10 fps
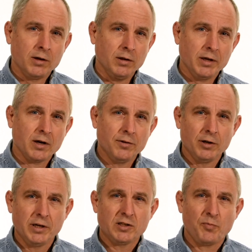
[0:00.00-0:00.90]
click on the
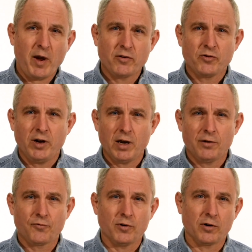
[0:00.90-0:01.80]
link to
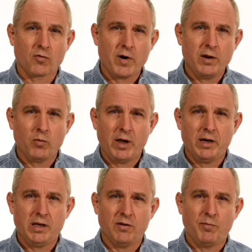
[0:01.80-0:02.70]
Patreon for a great way
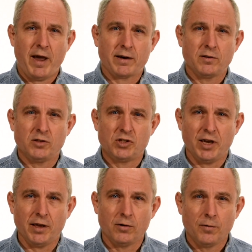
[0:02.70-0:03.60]
to give back to the
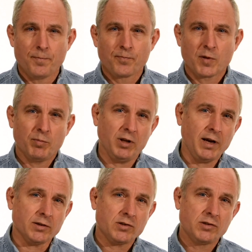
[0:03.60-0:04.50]
channel.
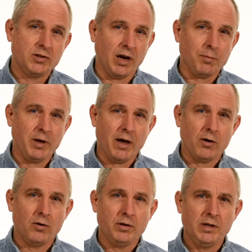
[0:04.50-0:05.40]
Plus, check me
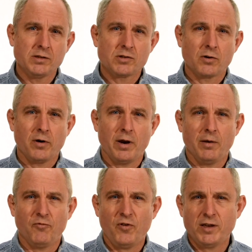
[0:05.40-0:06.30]
out on
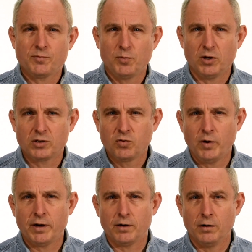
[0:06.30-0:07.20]
Instagram, Facebook,
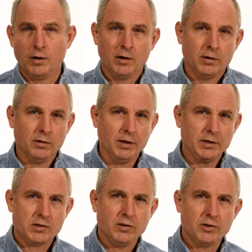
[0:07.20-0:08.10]
Twitter.
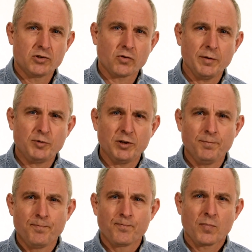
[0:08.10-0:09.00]
Links in the description.